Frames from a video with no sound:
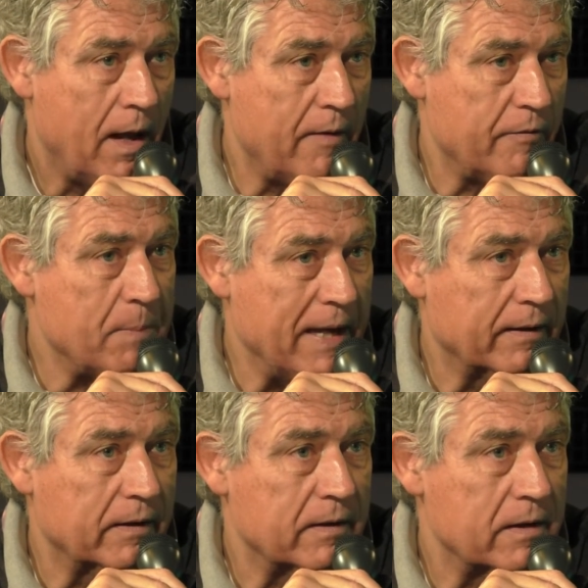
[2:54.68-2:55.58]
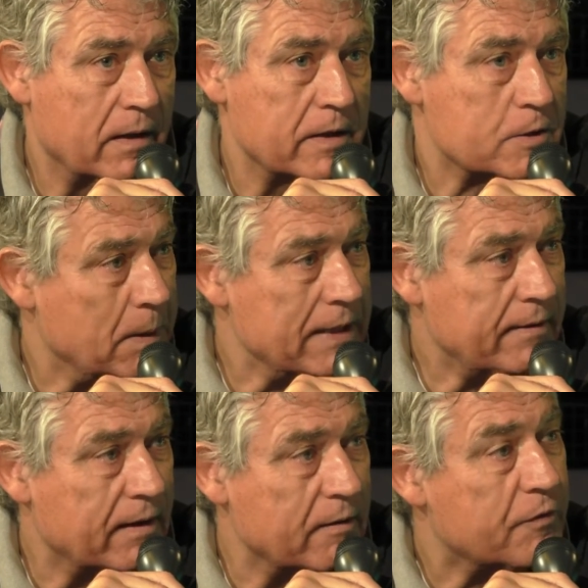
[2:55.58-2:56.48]
have a better
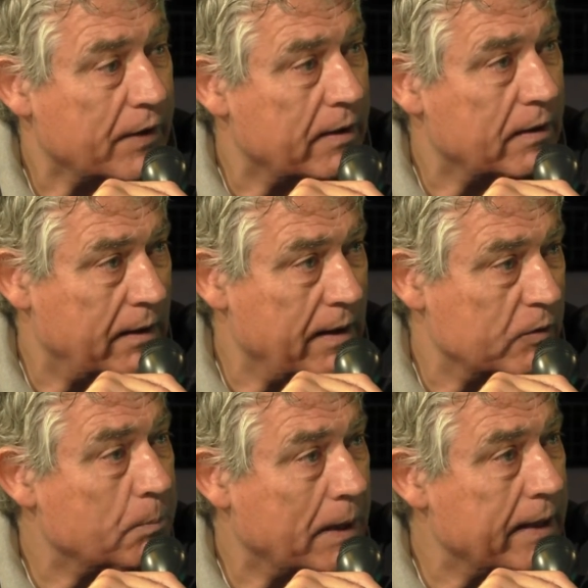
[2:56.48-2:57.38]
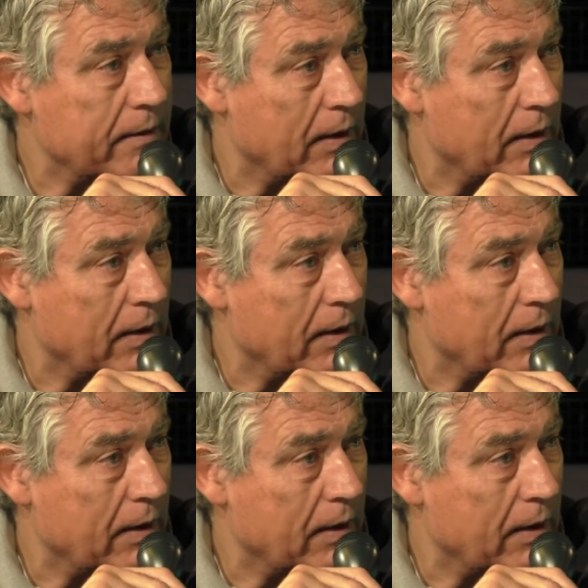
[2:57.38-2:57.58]
split and a fair level playing